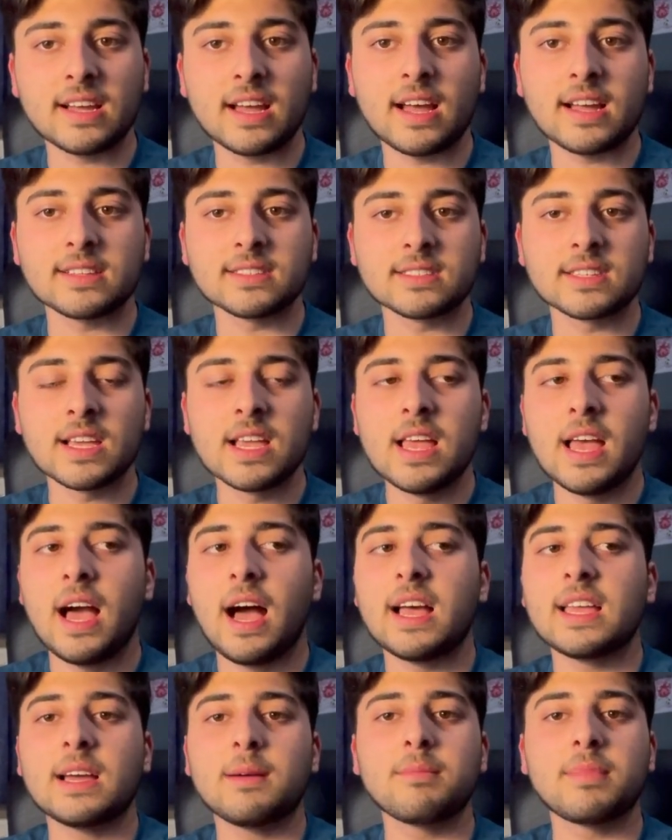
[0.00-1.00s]
And
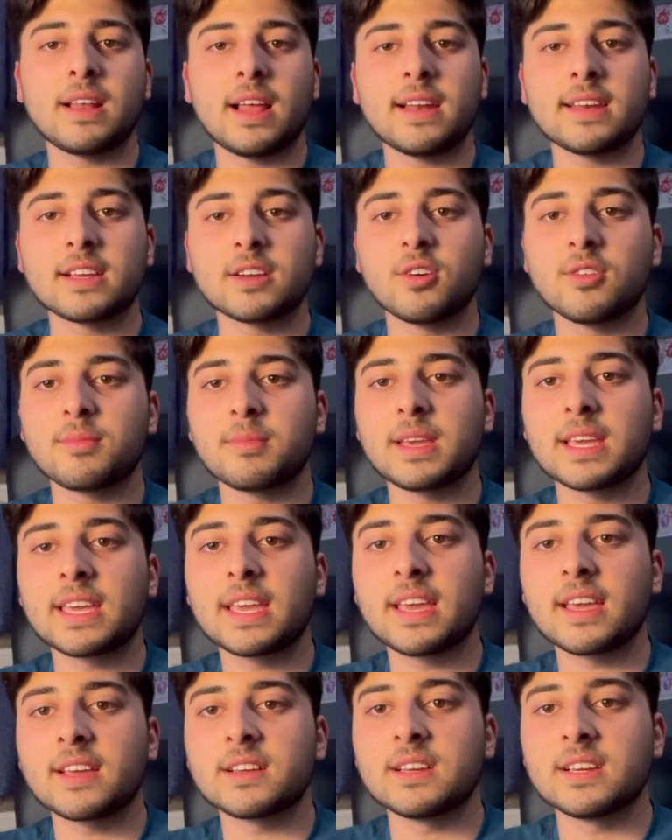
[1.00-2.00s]
I am planning on
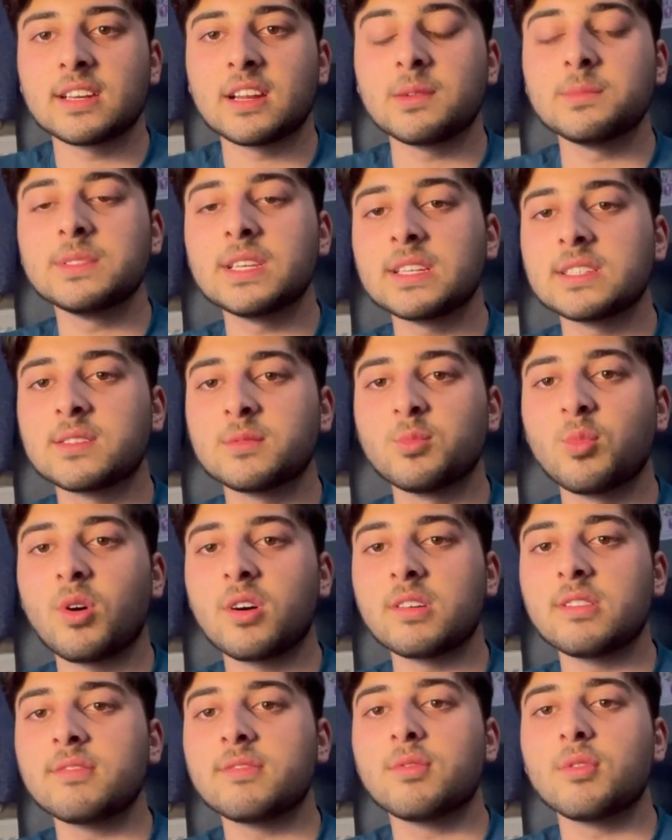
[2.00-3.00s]
making an updated
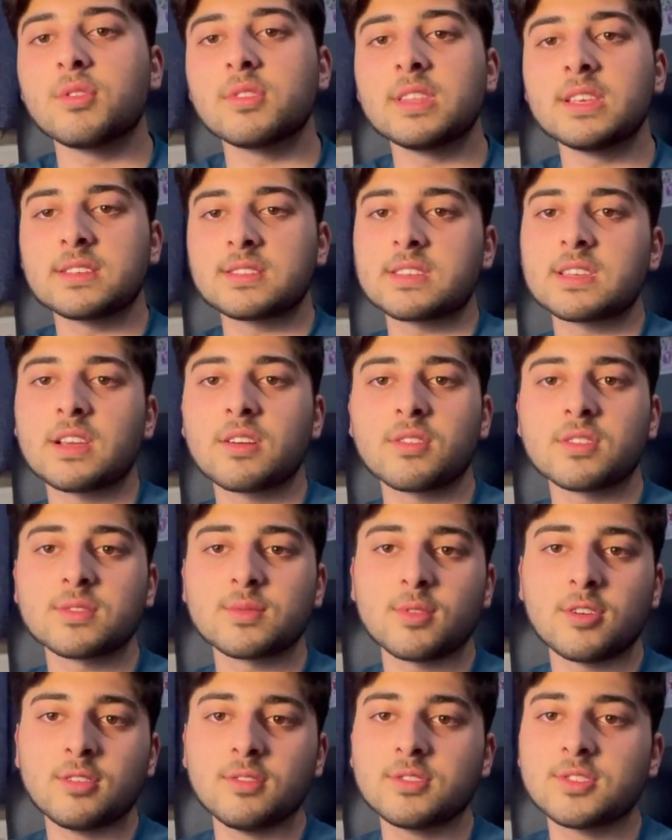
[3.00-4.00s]
one for this year as
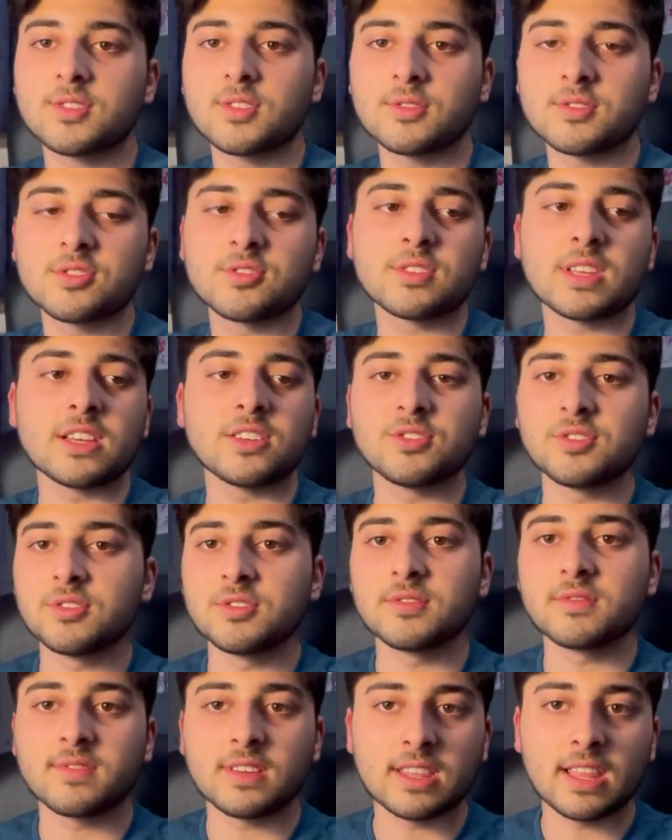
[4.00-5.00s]
well, so stay
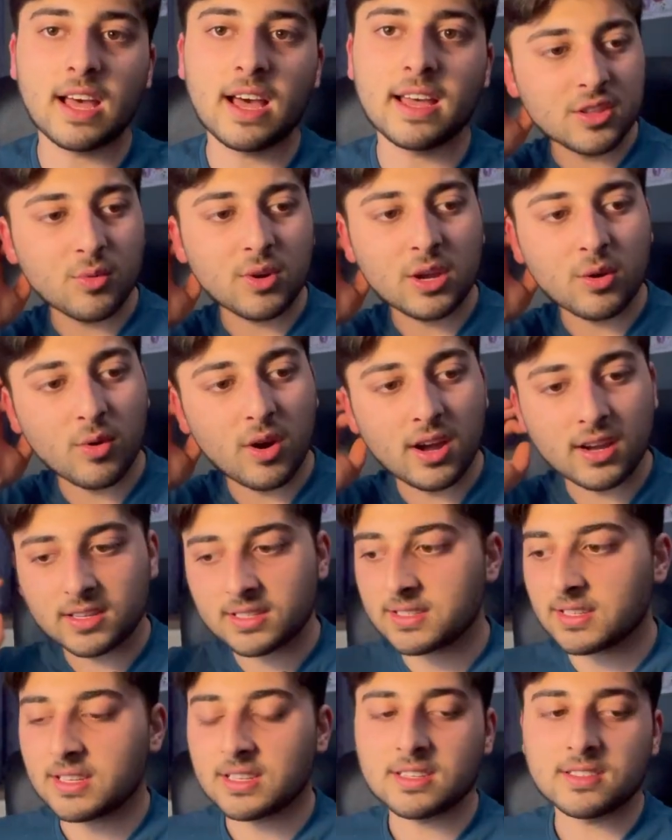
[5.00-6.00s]
tuned for that. The way it
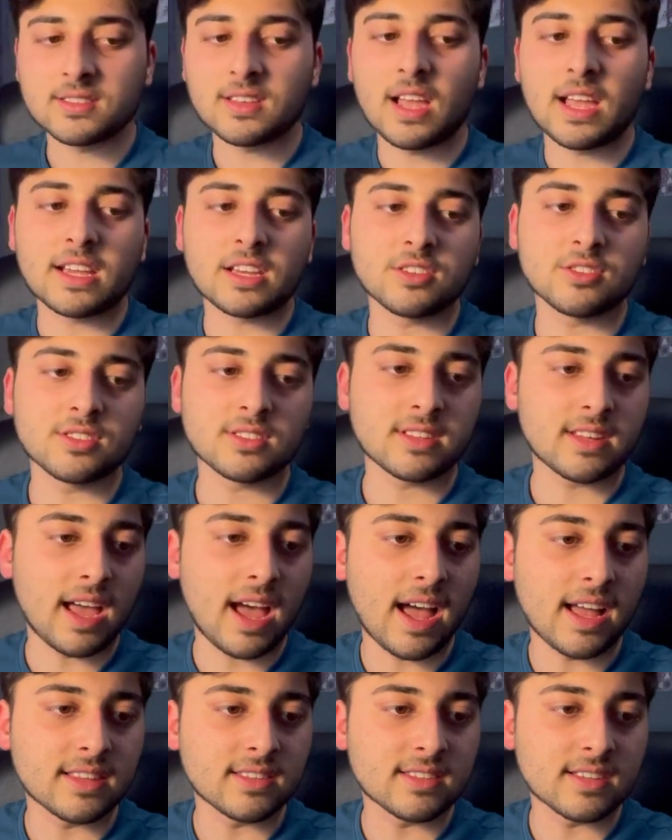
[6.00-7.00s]
works is I can just
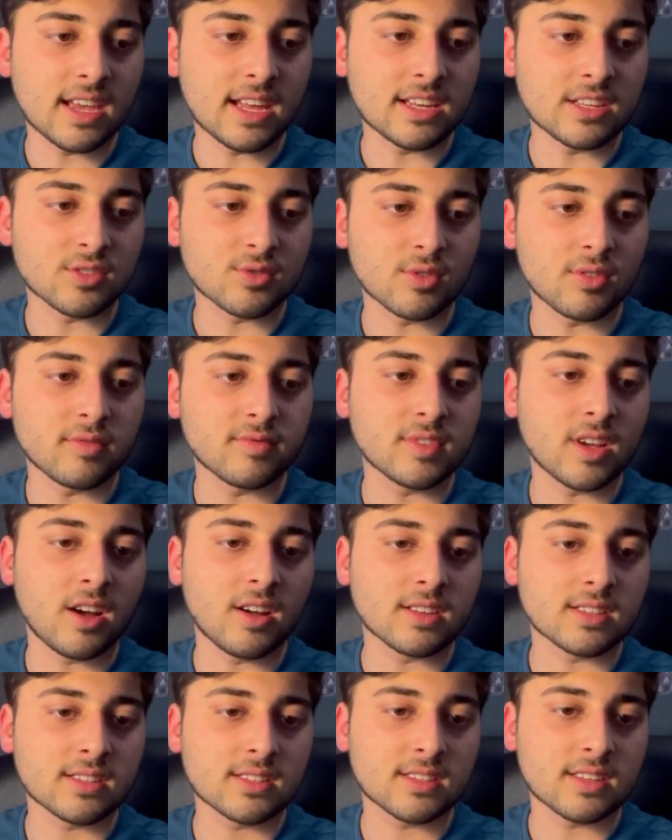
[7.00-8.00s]
add any sort of
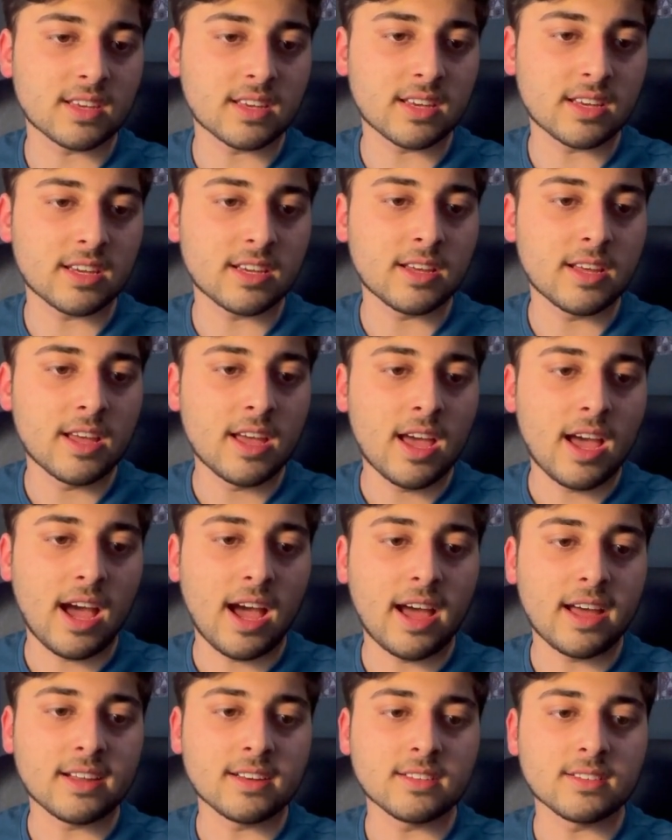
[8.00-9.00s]
tasks here.
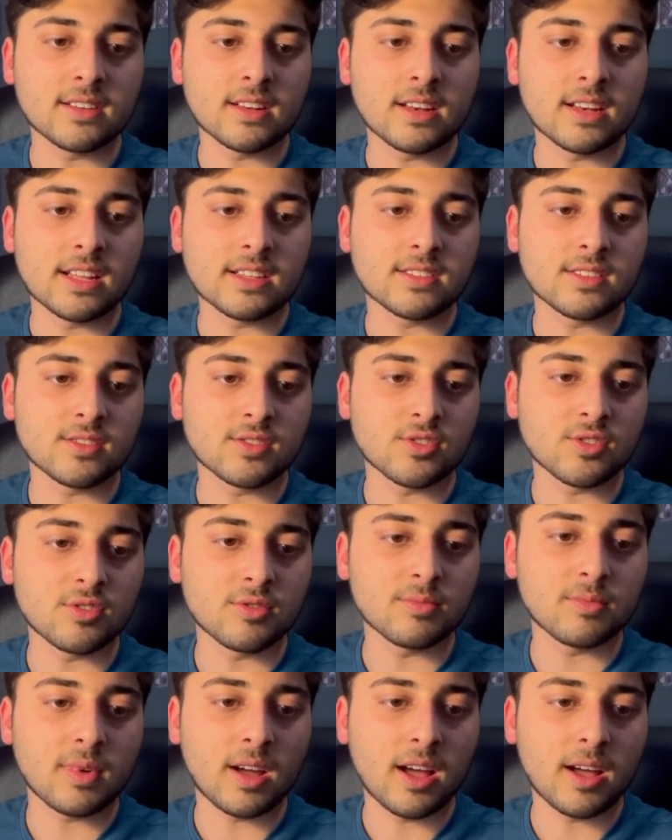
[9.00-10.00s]
And let's
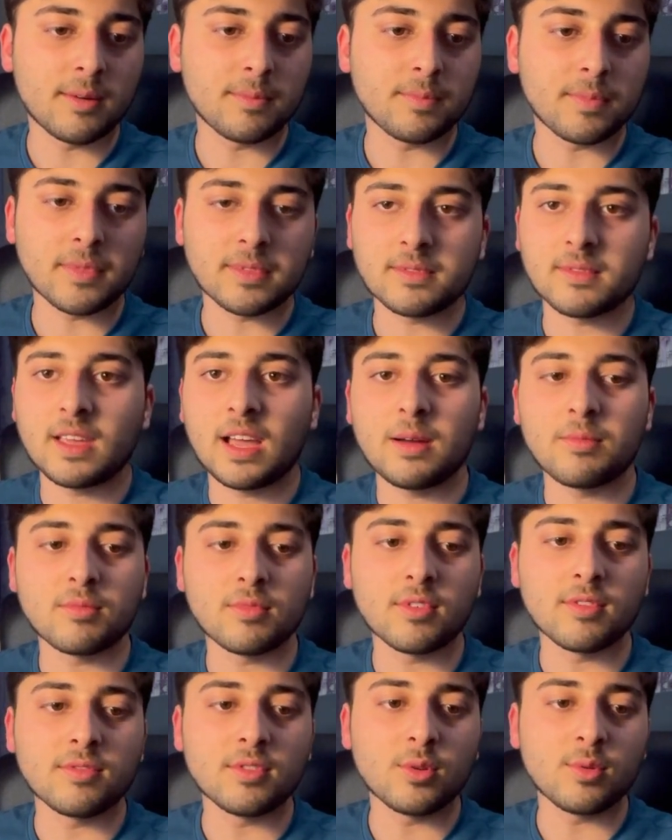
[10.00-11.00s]
assume I'm
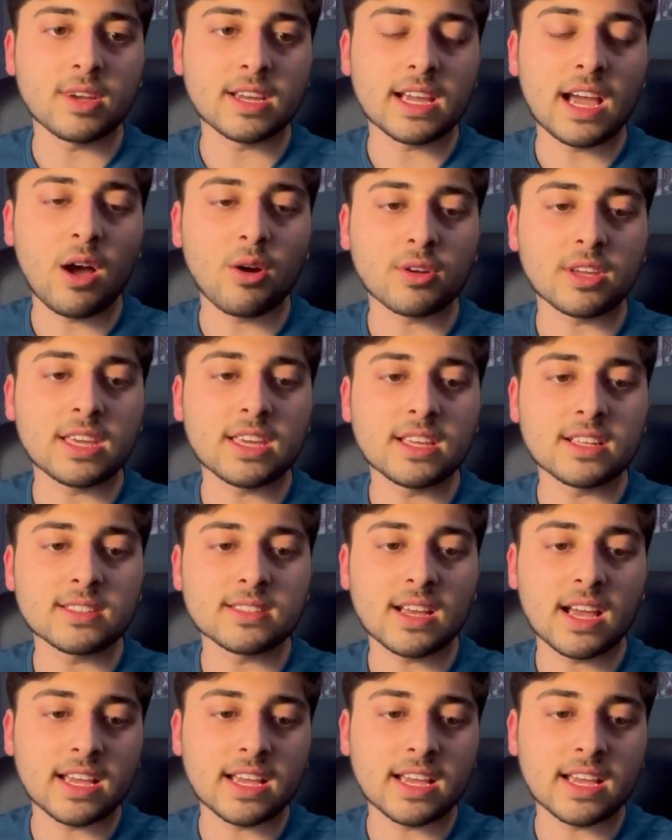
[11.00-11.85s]
reviewing alkenes.